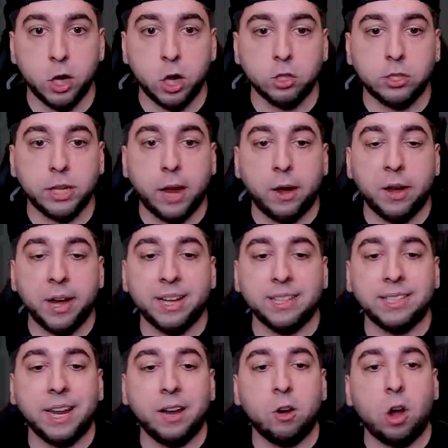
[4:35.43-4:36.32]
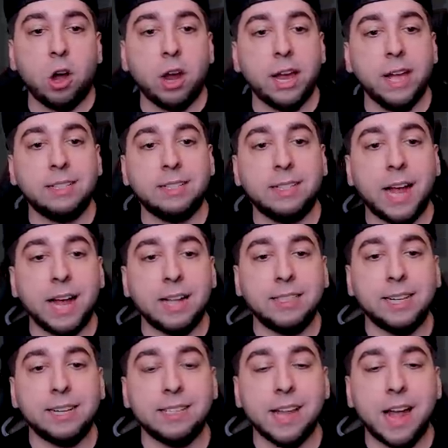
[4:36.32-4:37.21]
those curious, here are his
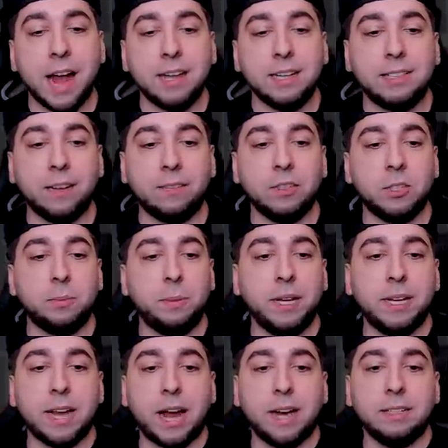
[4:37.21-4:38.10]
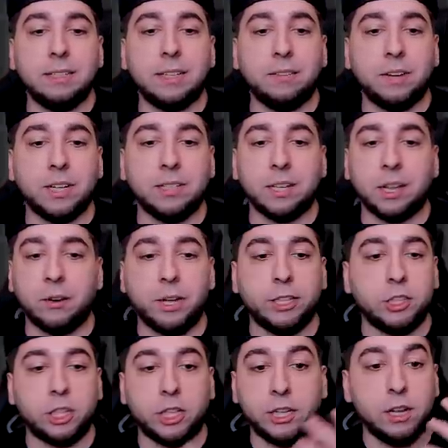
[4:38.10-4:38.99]
stats. He has 97 speed, 97
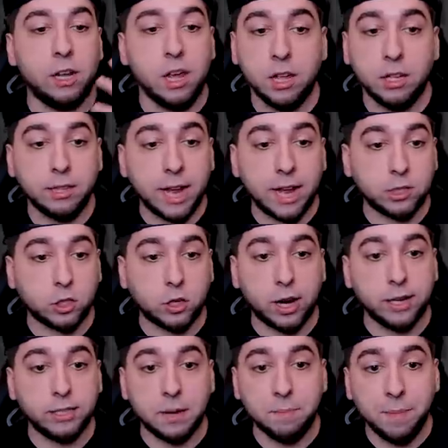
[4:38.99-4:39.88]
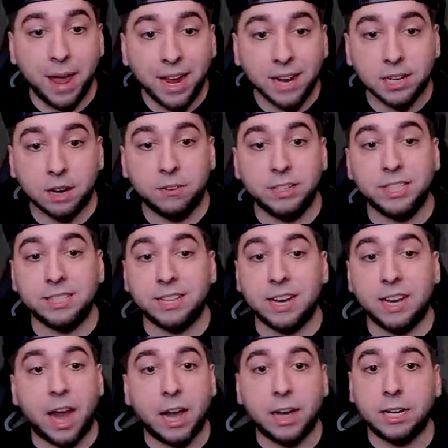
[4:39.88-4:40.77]
acceleration. That's crazy. Main coverage is
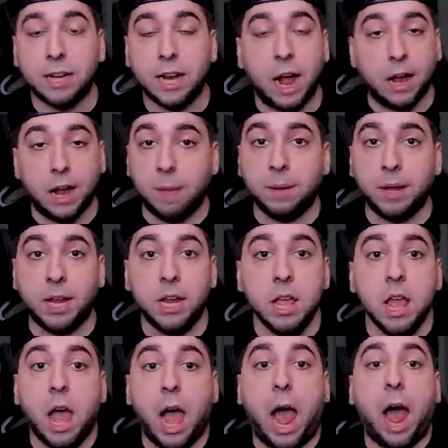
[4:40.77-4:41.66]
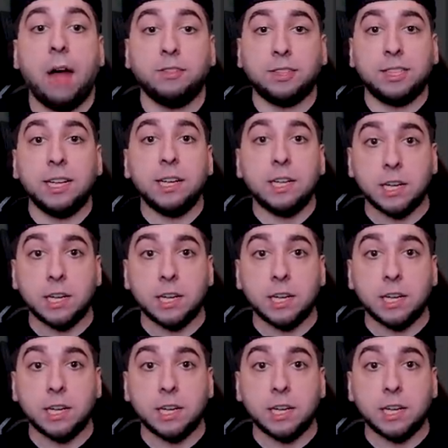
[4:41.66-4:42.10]
at 99. I mean, I've seen